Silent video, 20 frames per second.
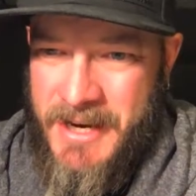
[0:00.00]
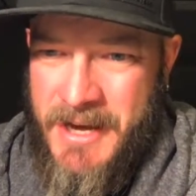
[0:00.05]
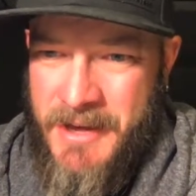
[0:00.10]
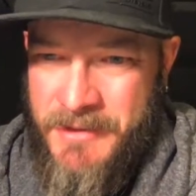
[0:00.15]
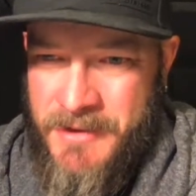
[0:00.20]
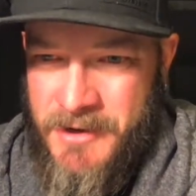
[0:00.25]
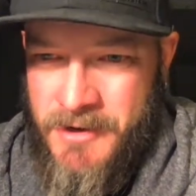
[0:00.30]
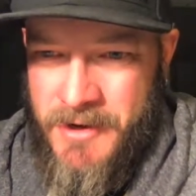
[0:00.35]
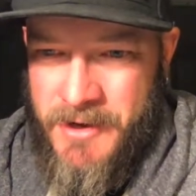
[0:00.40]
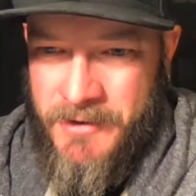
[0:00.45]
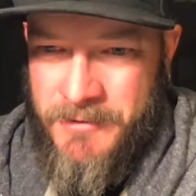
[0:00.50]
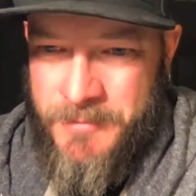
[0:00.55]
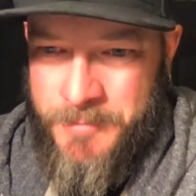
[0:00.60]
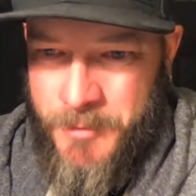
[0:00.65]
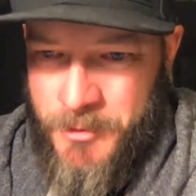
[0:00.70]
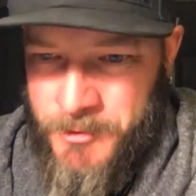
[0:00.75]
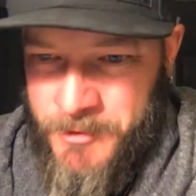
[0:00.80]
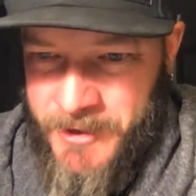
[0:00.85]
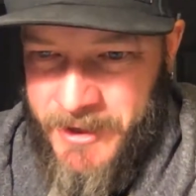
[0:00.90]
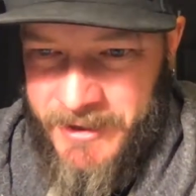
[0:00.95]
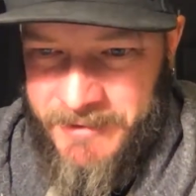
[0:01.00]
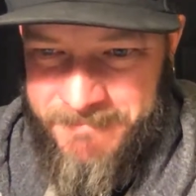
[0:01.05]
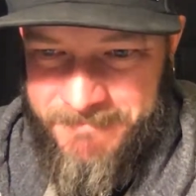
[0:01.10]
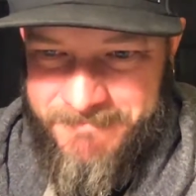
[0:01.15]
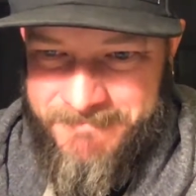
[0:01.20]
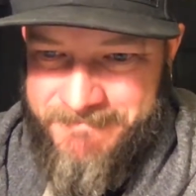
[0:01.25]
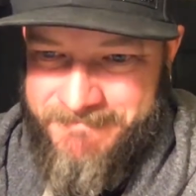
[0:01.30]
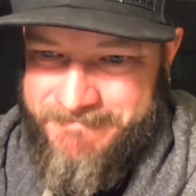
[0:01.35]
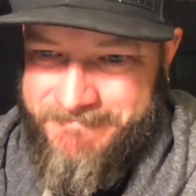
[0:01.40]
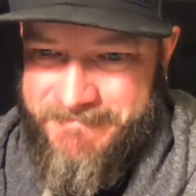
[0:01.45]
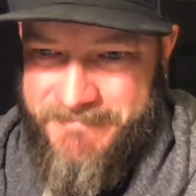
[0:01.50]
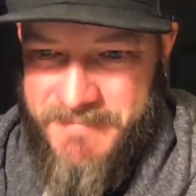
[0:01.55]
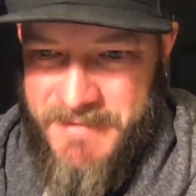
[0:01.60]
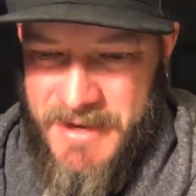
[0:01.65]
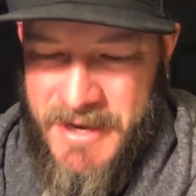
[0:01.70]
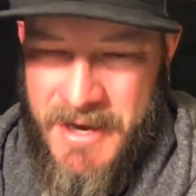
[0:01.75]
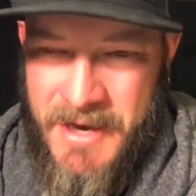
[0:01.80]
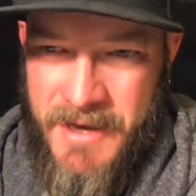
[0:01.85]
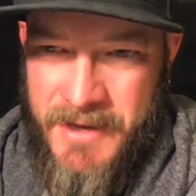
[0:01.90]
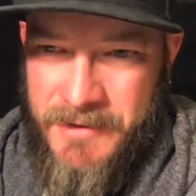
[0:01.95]
out there and exploring
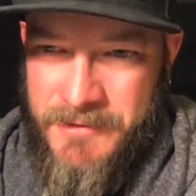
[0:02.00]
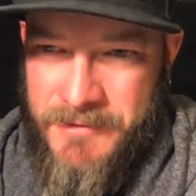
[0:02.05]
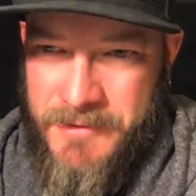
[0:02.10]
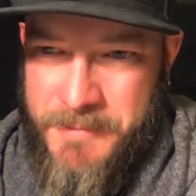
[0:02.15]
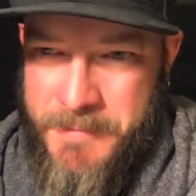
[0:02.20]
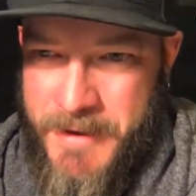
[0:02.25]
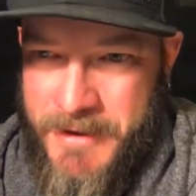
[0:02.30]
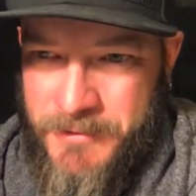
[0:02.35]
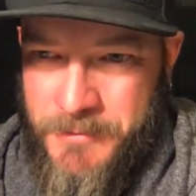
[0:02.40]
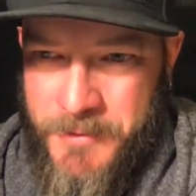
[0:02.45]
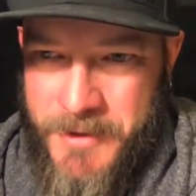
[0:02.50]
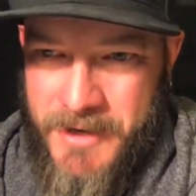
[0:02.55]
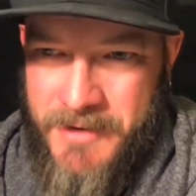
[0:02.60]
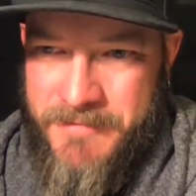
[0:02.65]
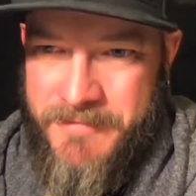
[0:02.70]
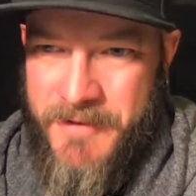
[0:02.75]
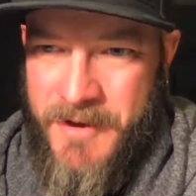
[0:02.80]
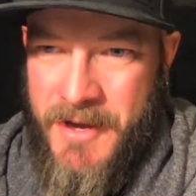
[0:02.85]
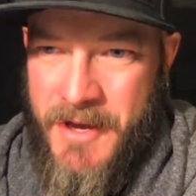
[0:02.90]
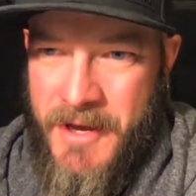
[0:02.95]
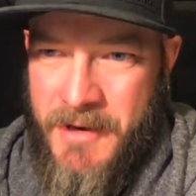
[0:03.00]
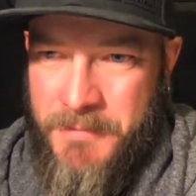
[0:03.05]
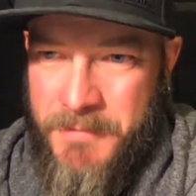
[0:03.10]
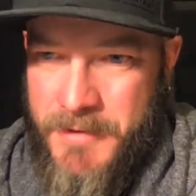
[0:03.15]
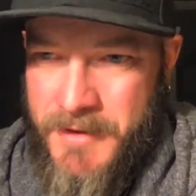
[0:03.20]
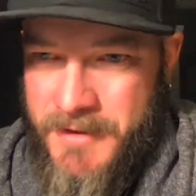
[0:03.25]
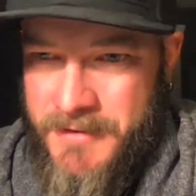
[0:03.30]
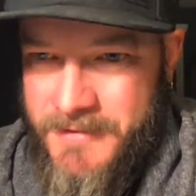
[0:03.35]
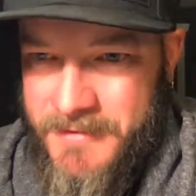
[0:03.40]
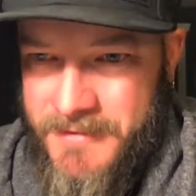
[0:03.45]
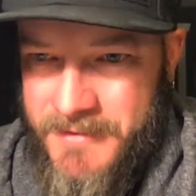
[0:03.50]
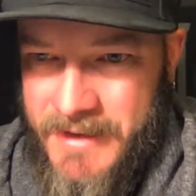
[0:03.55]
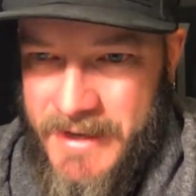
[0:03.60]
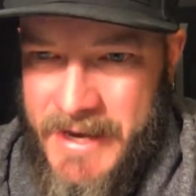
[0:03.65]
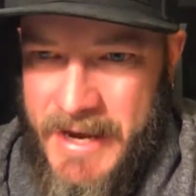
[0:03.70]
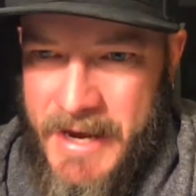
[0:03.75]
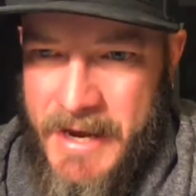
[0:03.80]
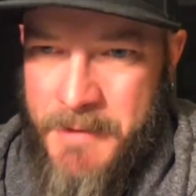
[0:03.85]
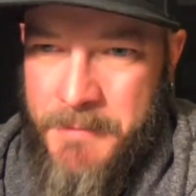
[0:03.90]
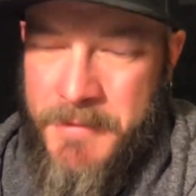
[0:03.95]
is the best way to find places to
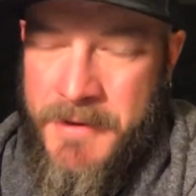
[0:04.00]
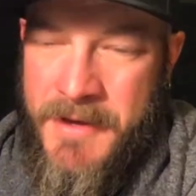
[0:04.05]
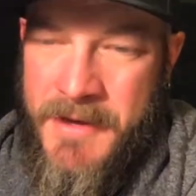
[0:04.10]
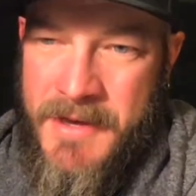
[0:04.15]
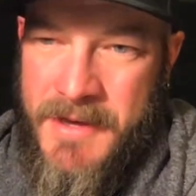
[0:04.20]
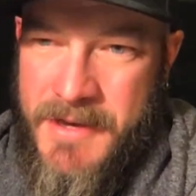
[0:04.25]
camp.